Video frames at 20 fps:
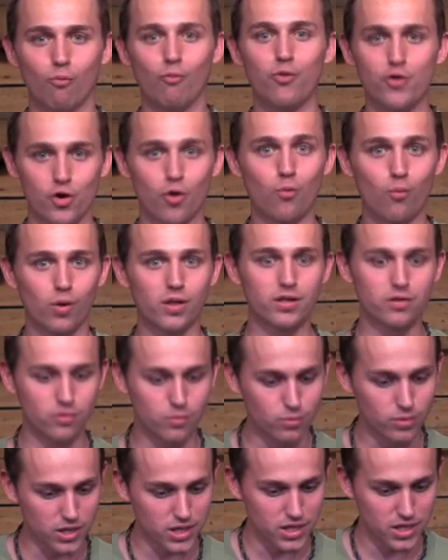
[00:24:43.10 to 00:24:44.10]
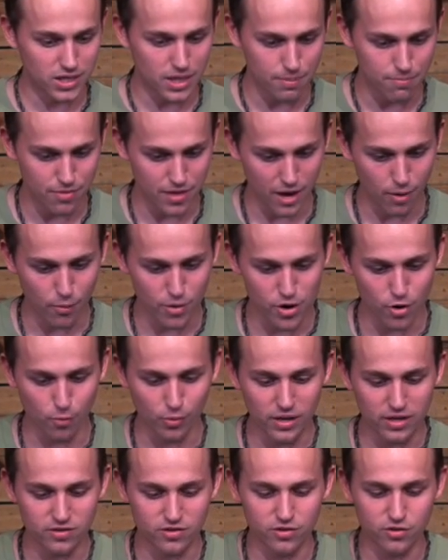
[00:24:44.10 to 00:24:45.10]
when you're willing to accept that, when you're
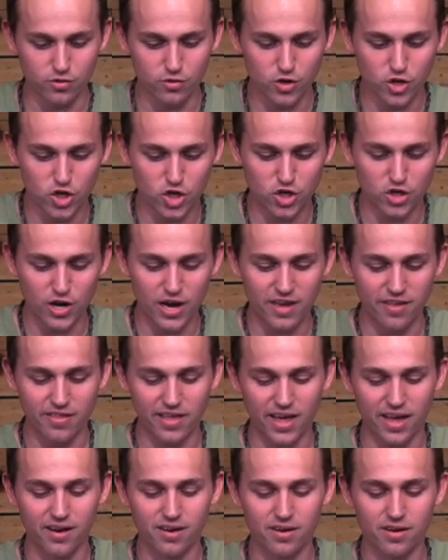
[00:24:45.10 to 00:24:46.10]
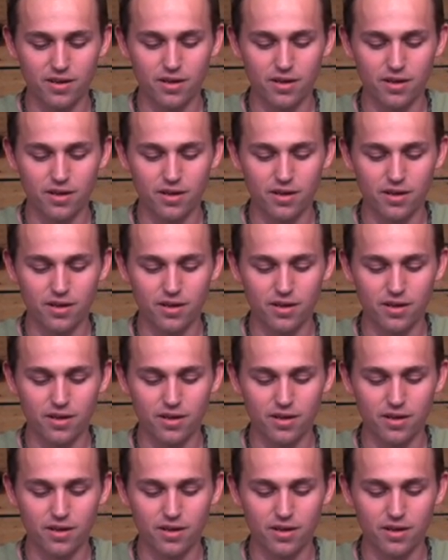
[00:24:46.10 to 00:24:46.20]
willing to say that